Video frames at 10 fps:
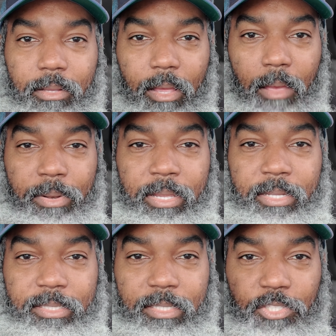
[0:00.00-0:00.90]
a
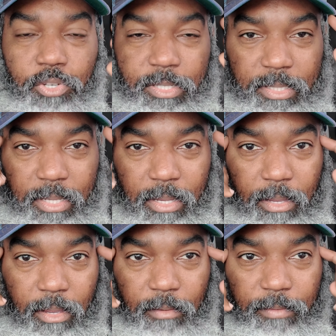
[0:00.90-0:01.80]
place just
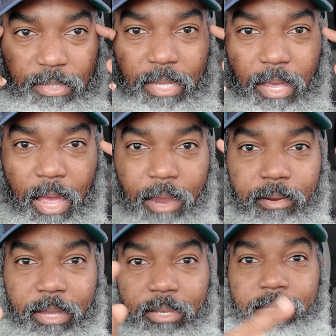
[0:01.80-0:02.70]
for say, all
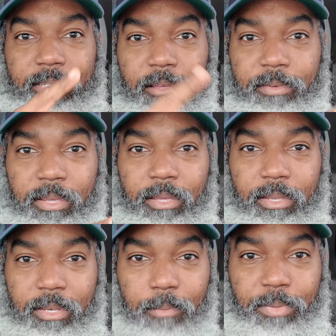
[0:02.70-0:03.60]
right, this a for
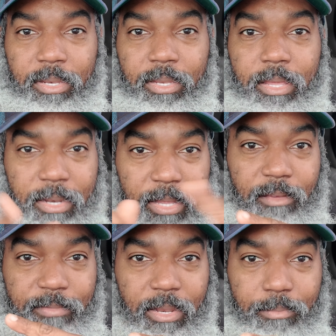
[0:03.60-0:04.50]
that pitney there, that a
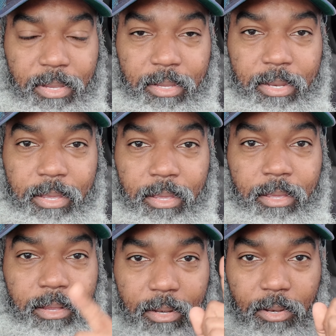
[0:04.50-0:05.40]
for that pitney there.
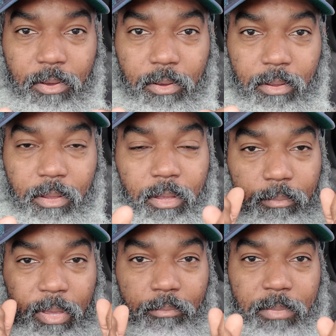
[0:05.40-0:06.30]
No,
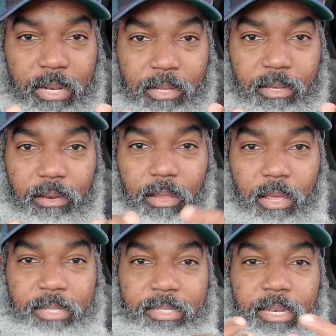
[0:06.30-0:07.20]
I build it
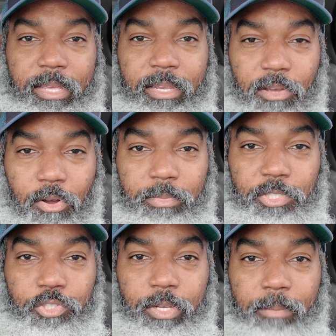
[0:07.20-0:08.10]
as an income
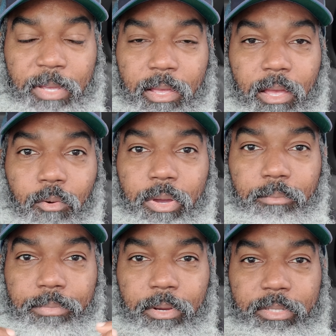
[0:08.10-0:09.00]
stream, and when
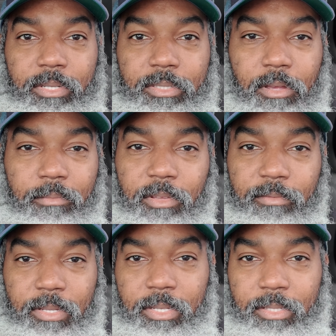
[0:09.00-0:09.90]
persons come to
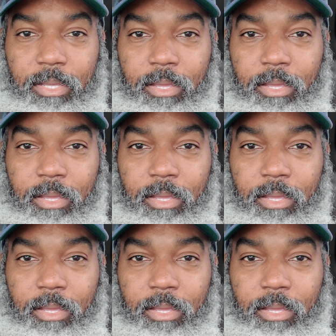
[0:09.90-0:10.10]
visit,